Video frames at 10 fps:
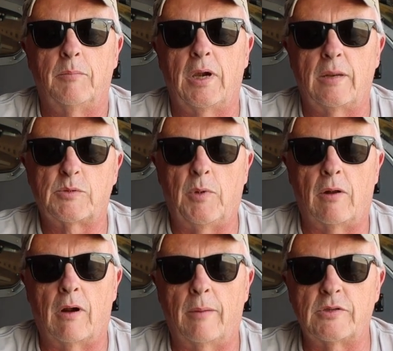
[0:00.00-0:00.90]
My name is
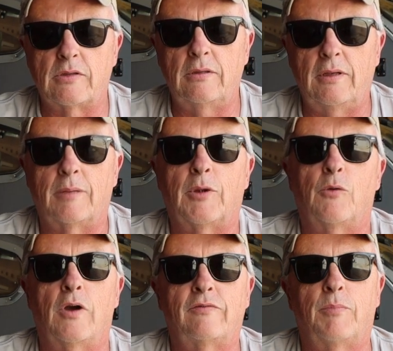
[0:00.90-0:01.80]
Paul Robinson, and my
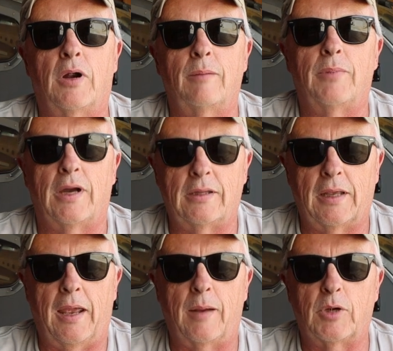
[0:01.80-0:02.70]
wife Barb behind
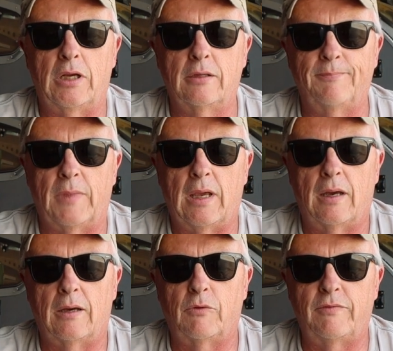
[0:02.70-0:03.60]
the camera here.
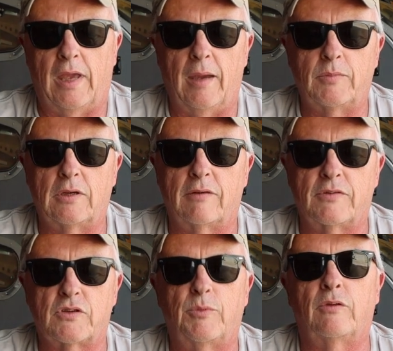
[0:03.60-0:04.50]
We've camped in our
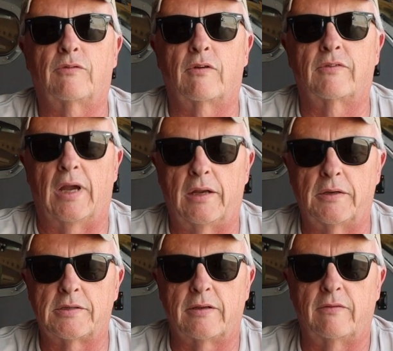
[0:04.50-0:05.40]
Vistabule for over
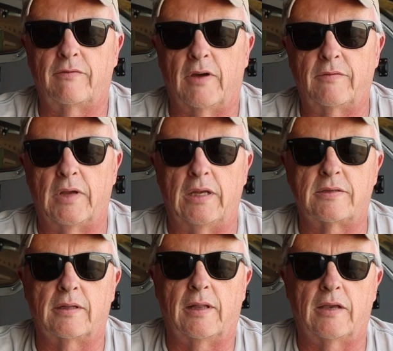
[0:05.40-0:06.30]
175
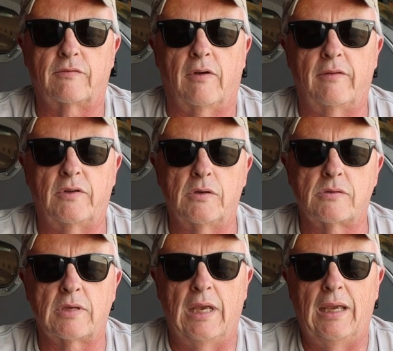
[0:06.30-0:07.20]
nights in the last 5
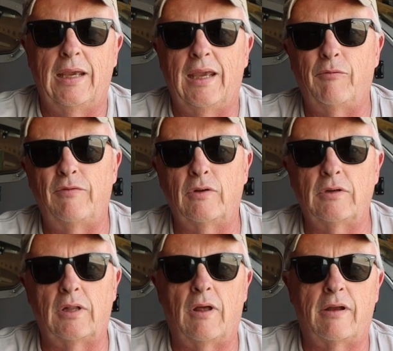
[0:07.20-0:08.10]
years. And we've
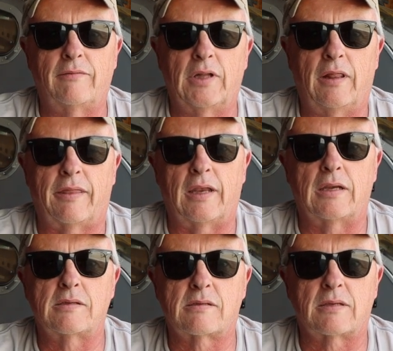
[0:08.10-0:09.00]
learned a lot of little
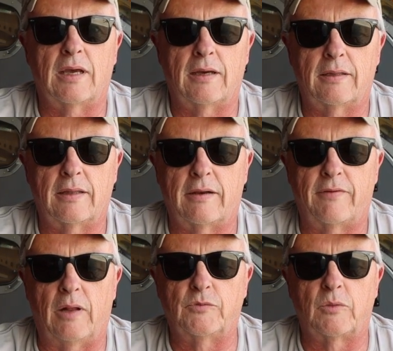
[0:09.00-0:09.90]
things that
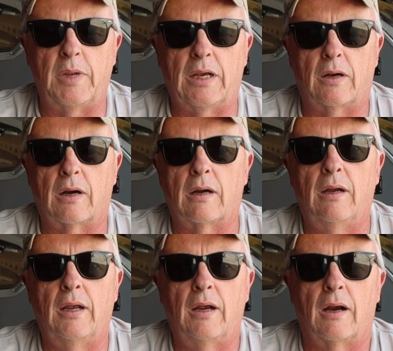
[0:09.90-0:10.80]
have helped to make our
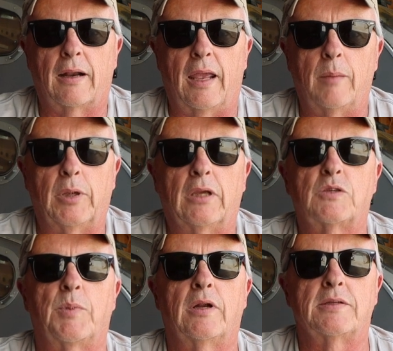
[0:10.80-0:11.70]
camping
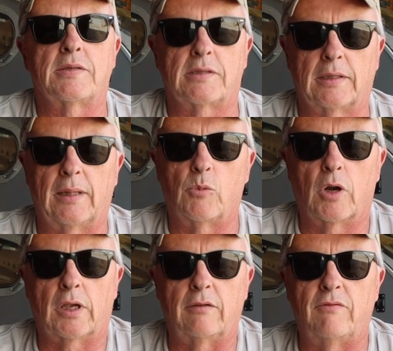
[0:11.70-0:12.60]
experiences a little
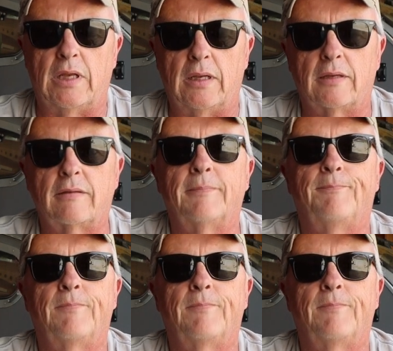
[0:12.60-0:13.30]
more convenient.